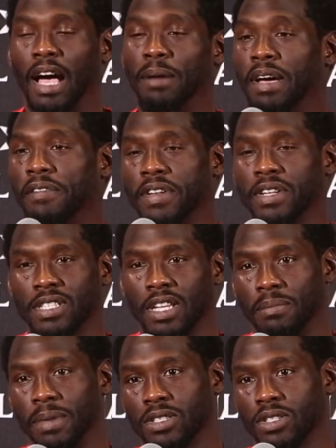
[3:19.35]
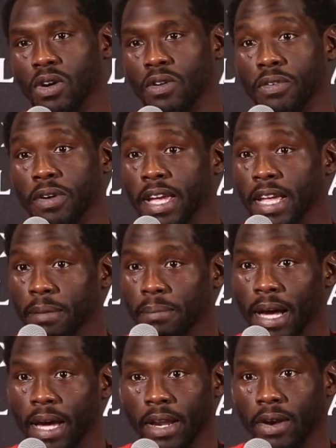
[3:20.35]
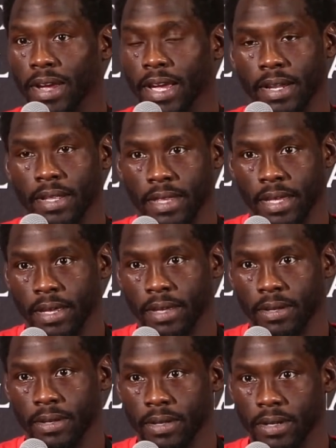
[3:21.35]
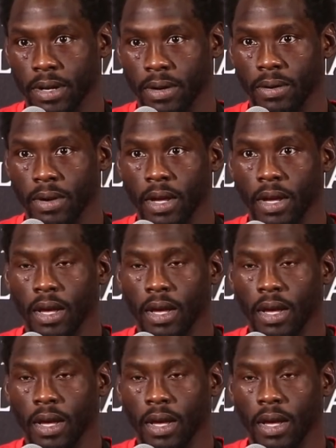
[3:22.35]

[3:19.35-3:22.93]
I'm not finna sell my soul for anybody or anything, you know?